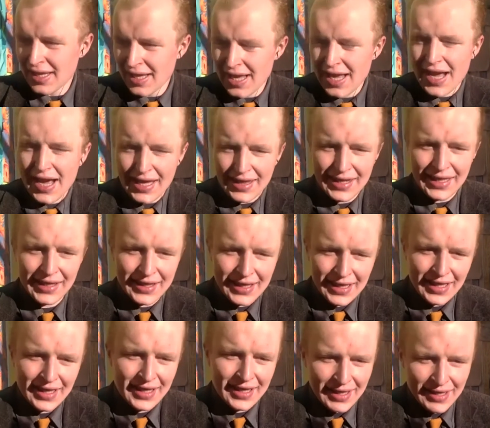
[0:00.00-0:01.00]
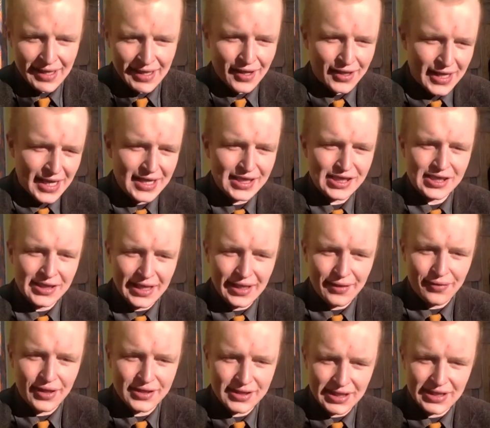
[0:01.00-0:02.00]
I think occasionally if I
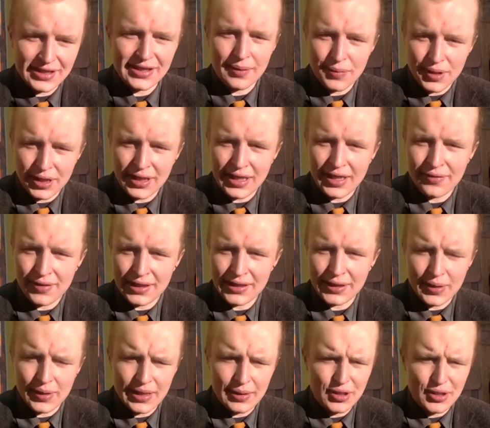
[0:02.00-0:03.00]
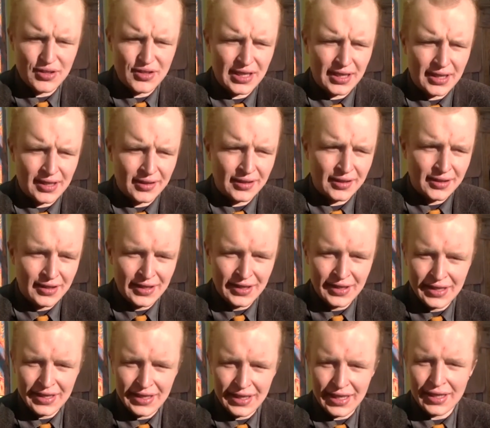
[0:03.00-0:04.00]
see something that I find quite amusing, I'll
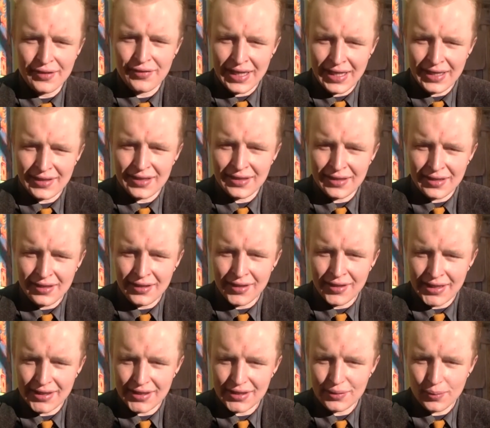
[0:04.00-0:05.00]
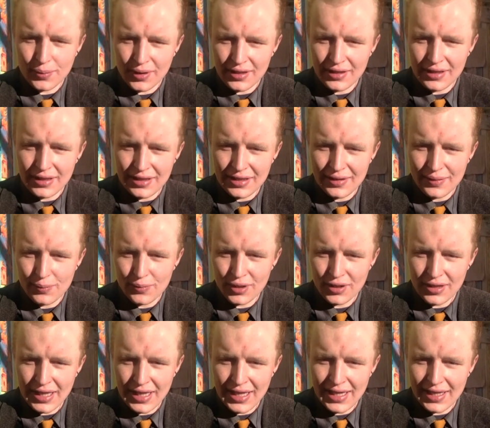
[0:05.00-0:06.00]
kind of add it to the list with the
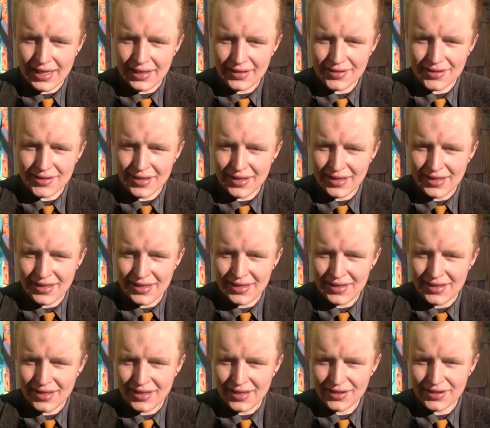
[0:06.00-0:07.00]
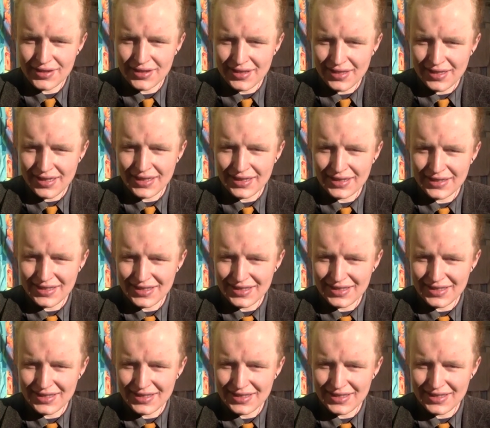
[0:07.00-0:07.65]
eggs and the ducks and things.